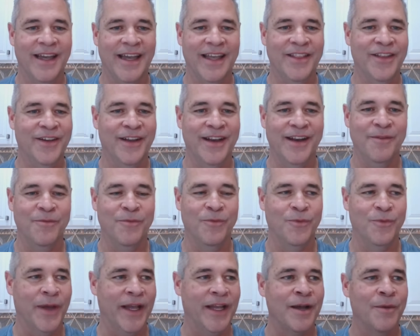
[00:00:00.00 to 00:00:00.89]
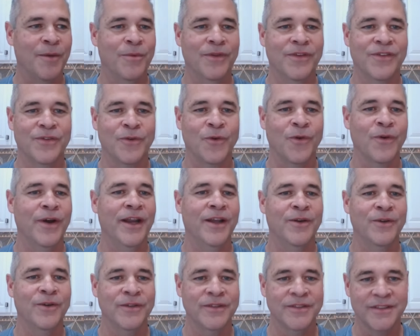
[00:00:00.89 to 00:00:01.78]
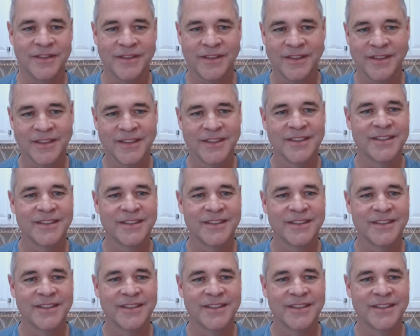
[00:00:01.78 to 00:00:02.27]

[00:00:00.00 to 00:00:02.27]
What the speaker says: and they're going to wake up with a sore ankle. And